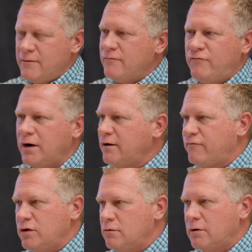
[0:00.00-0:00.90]
Very
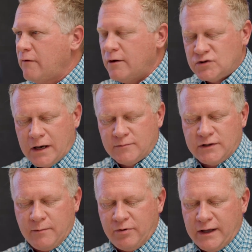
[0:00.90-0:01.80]
few of those jobs
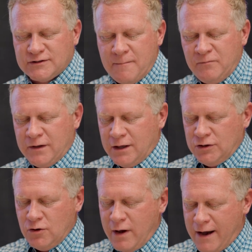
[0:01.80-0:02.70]
take place.
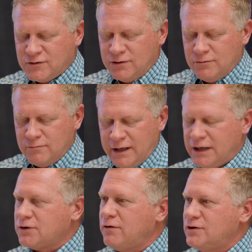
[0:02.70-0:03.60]
You have to
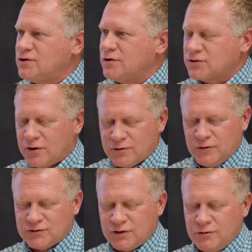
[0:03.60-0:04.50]
increase your
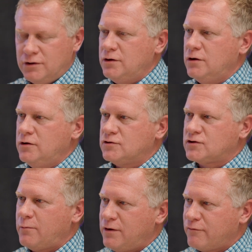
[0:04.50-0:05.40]
circle. So you
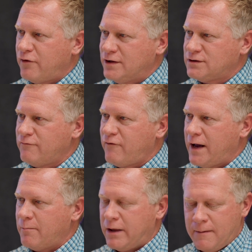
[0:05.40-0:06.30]
with your friends and
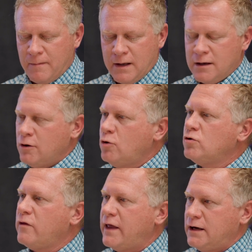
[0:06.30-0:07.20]
family.
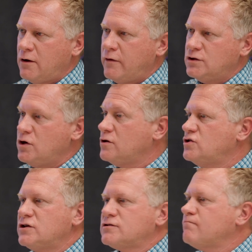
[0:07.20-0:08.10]
Who do they know that you could
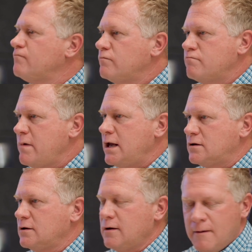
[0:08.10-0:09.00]
just
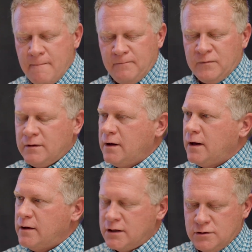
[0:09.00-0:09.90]
meet?
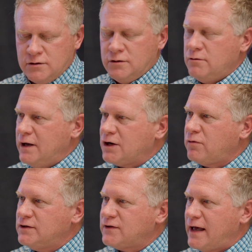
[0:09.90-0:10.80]
And then you
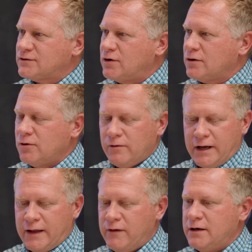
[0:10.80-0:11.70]
increase that
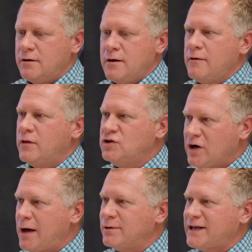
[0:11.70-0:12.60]
circle, and then the
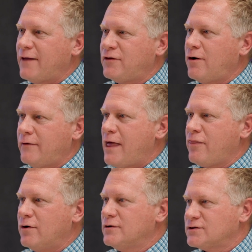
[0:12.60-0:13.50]
job is out there on that
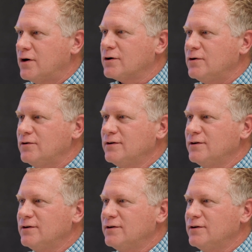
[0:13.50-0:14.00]
third circle.